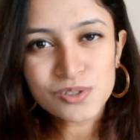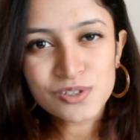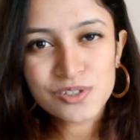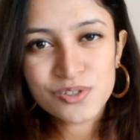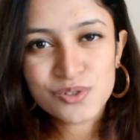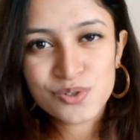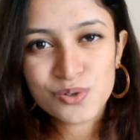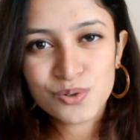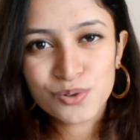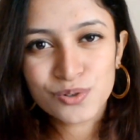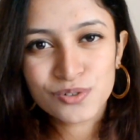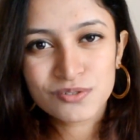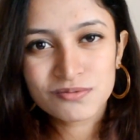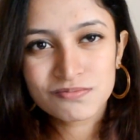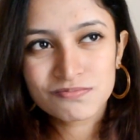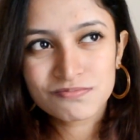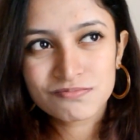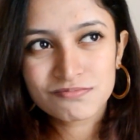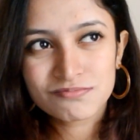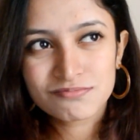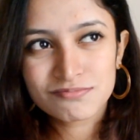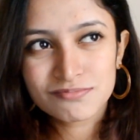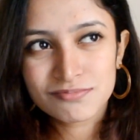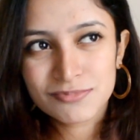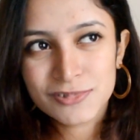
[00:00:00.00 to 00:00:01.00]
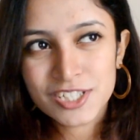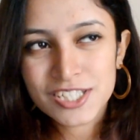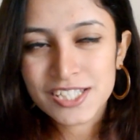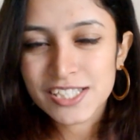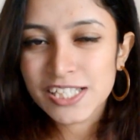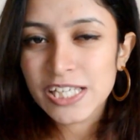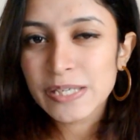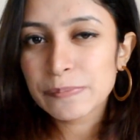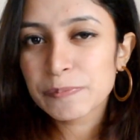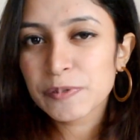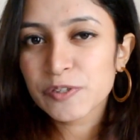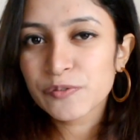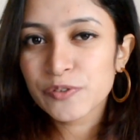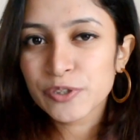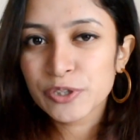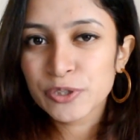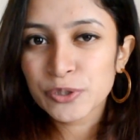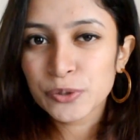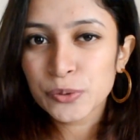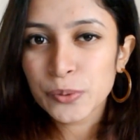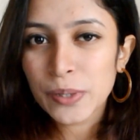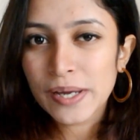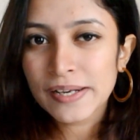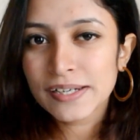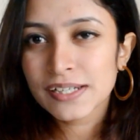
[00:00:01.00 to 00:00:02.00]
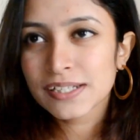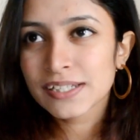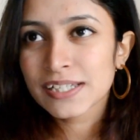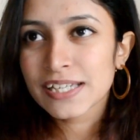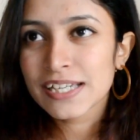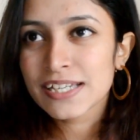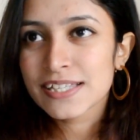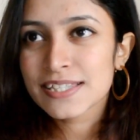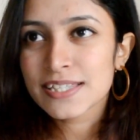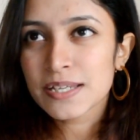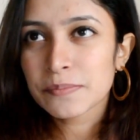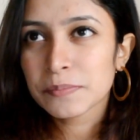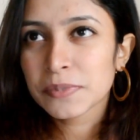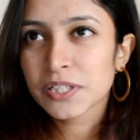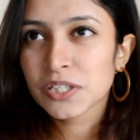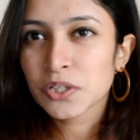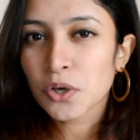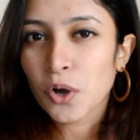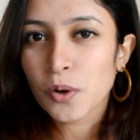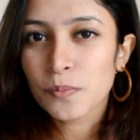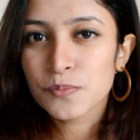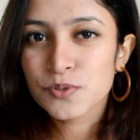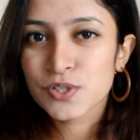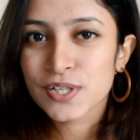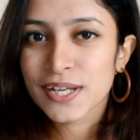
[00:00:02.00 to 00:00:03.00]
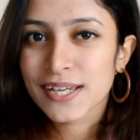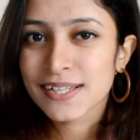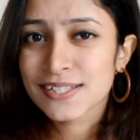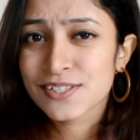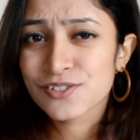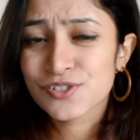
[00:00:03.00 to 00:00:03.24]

So just keep it with you, and in case somebody objects,